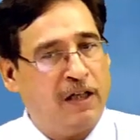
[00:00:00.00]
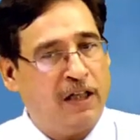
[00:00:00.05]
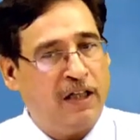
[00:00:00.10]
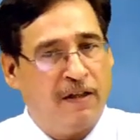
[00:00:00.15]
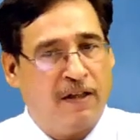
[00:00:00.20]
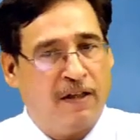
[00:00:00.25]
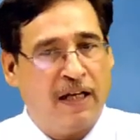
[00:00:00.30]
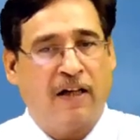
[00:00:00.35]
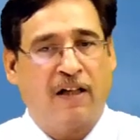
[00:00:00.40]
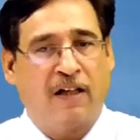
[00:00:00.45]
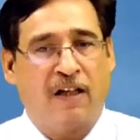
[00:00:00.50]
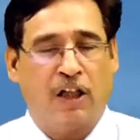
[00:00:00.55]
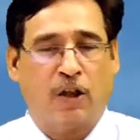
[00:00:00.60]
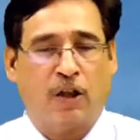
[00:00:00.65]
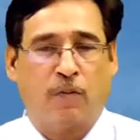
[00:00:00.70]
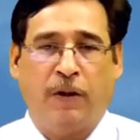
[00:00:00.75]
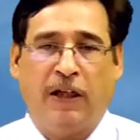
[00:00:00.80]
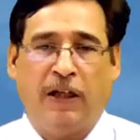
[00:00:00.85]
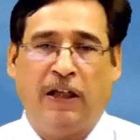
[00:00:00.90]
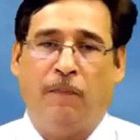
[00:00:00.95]
In that case,
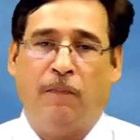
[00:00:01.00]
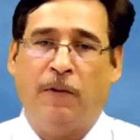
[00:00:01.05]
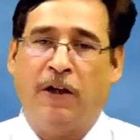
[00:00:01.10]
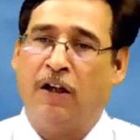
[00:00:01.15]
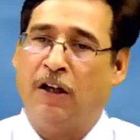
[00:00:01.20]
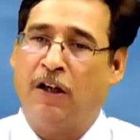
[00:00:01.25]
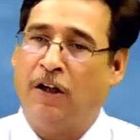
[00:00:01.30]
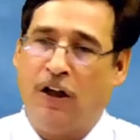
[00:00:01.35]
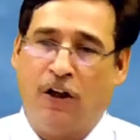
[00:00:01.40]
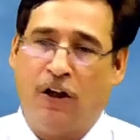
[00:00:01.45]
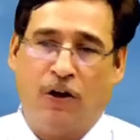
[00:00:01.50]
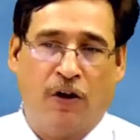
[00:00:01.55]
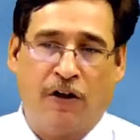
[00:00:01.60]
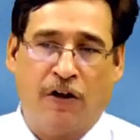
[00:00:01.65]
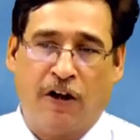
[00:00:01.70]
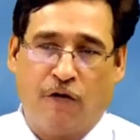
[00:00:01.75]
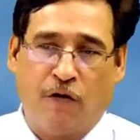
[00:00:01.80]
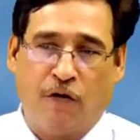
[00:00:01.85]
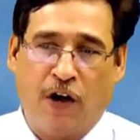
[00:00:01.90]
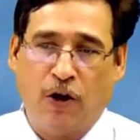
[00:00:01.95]
P Limited need not
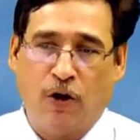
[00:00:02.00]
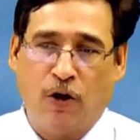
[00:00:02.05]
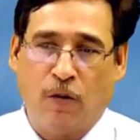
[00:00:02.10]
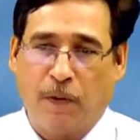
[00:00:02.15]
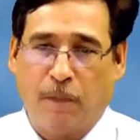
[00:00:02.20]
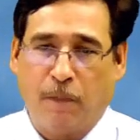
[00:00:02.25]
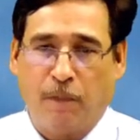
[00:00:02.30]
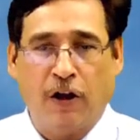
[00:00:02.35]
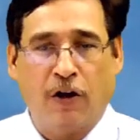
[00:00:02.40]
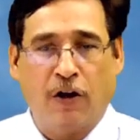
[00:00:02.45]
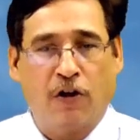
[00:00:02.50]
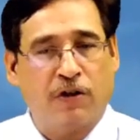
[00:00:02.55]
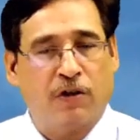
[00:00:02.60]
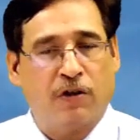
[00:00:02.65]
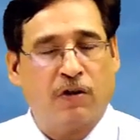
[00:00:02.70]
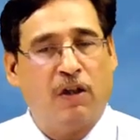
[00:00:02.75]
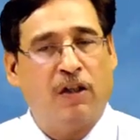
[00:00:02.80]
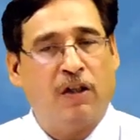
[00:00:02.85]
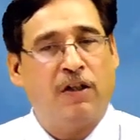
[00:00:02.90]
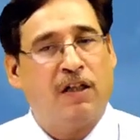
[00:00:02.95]
require to prepare
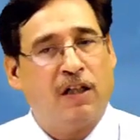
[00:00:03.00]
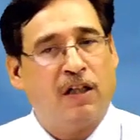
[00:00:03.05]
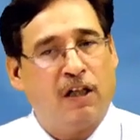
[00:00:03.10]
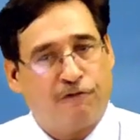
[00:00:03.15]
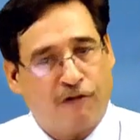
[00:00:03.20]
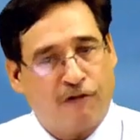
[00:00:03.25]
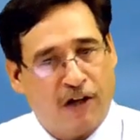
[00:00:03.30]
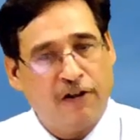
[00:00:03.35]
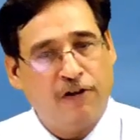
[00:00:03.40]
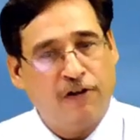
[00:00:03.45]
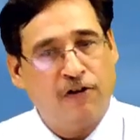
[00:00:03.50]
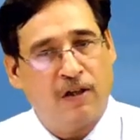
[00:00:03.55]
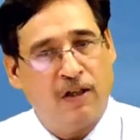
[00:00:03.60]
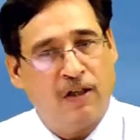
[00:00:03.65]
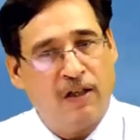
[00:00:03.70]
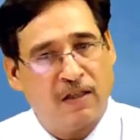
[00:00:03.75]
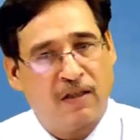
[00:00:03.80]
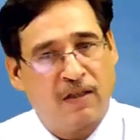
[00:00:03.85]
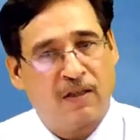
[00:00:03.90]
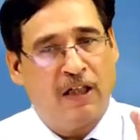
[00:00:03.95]
consolidated financial
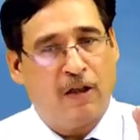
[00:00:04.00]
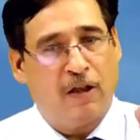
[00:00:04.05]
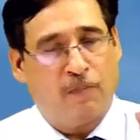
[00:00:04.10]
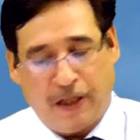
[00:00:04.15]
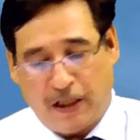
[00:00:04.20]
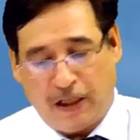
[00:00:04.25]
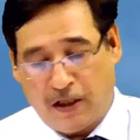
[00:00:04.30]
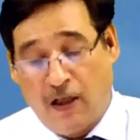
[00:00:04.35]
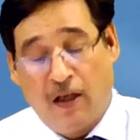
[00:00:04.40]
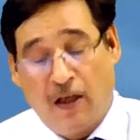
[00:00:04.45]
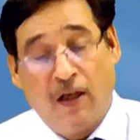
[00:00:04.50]
statement.